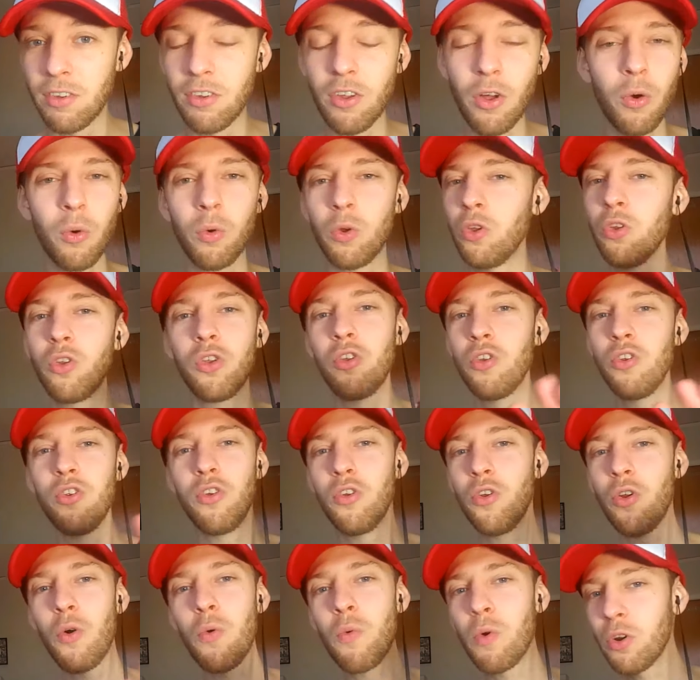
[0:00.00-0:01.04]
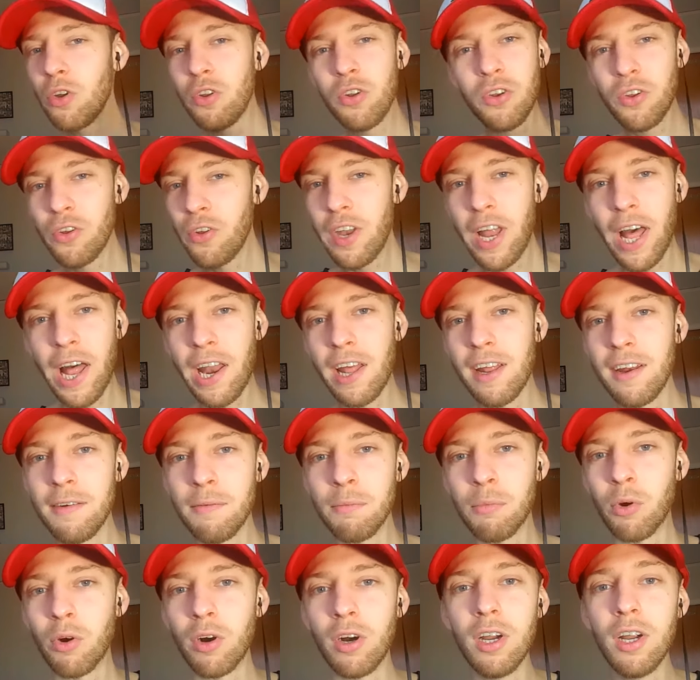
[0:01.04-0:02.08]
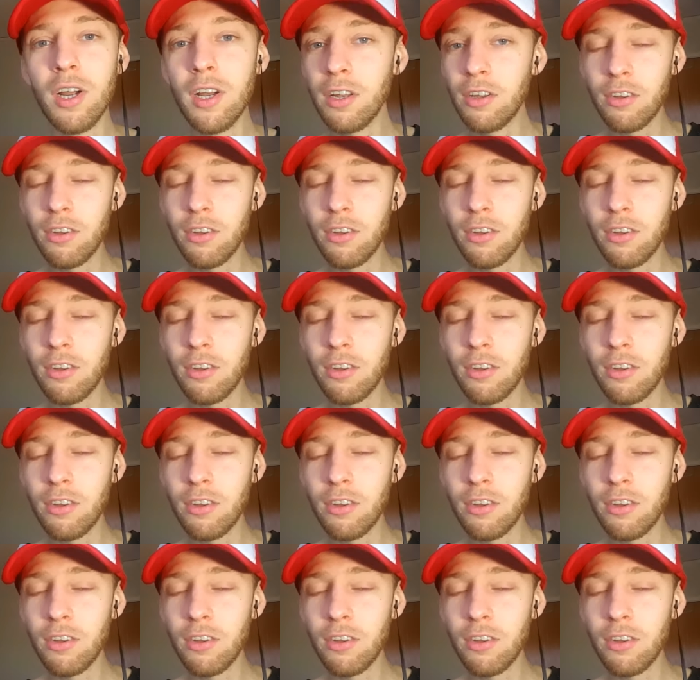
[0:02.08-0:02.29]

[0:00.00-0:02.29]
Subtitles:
So you don't want to do that anymore.